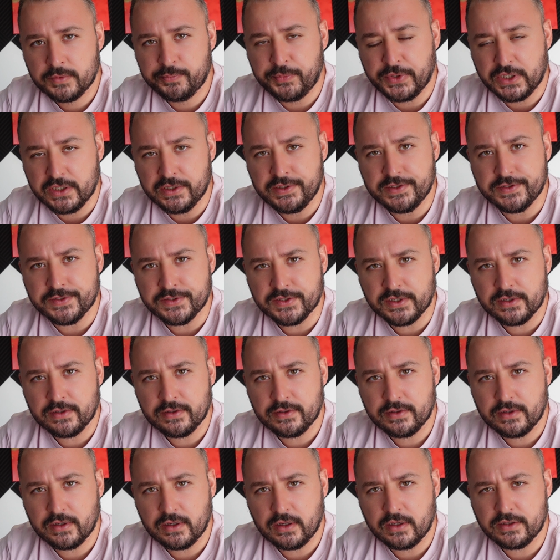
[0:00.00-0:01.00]
because
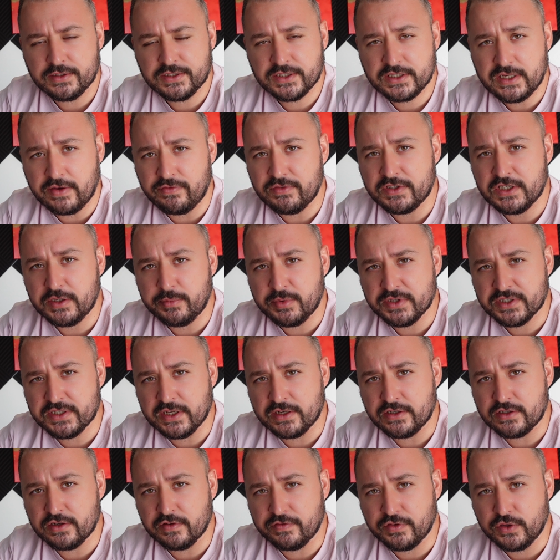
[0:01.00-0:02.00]

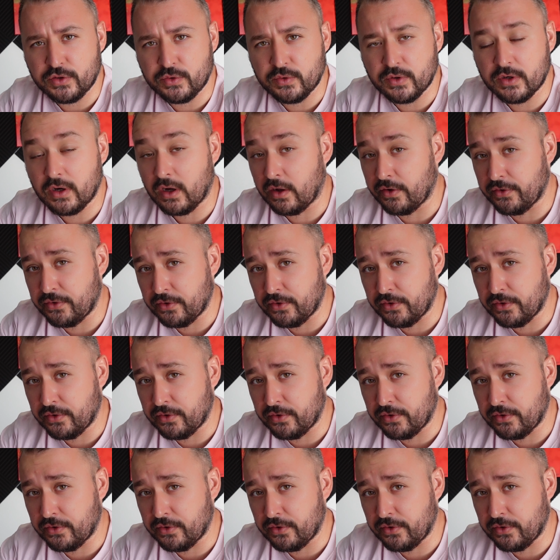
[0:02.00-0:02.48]
70% of you are